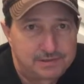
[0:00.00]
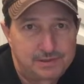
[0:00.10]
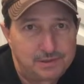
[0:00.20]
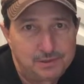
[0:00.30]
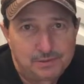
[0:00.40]

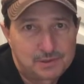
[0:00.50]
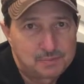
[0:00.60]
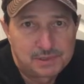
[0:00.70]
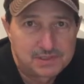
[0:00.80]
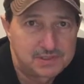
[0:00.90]
to as
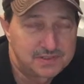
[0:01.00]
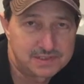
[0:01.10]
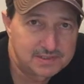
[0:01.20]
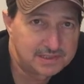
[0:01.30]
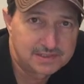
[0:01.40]
much as
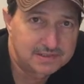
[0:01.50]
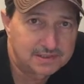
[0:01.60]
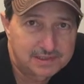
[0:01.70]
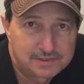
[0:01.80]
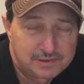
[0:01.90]
these things
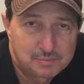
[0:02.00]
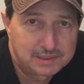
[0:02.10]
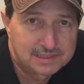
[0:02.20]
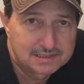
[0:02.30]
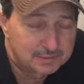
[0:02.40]
are to
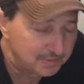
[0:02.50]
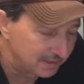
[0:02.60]
replace them.